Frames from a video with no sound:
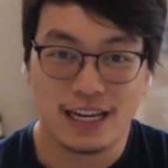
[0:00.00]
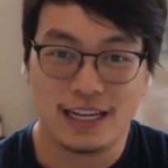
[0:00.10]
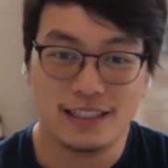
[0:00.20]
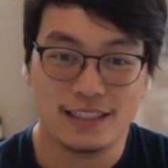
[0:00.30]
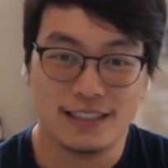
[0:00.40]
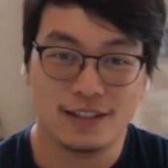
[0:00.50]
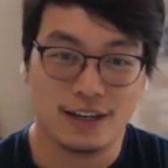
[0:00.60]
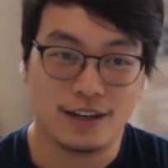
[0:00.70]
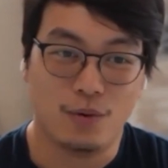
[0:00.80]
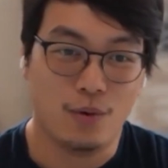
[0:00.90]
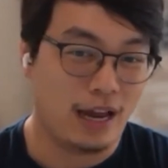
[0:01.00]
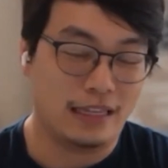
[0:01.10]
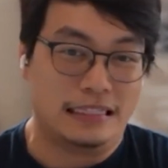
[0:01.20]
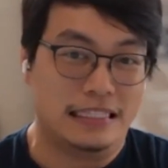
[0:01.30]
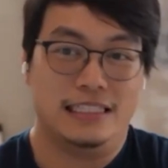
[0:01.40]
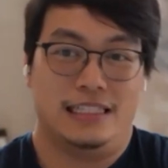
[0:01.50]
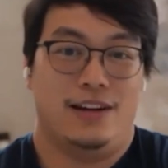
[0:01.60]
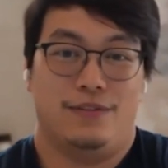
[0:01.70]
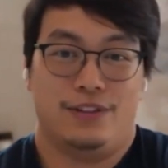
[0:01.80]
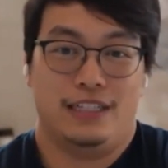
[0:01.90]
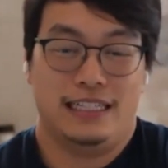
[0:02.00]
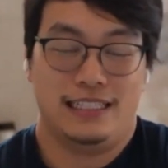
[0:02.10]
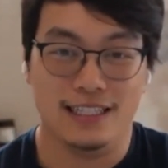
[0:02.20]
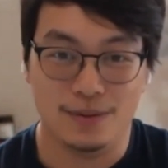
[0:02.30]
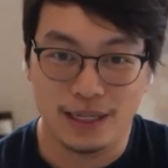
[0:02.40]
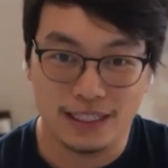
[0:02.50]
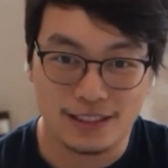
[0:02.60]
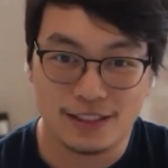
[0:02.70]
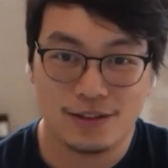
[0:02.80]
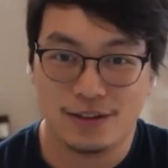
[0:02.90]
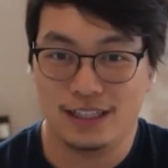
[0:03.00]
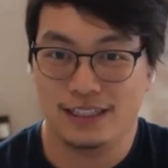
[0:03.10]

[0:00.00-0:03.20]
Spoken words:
of tenants, like at least every 18 months, right?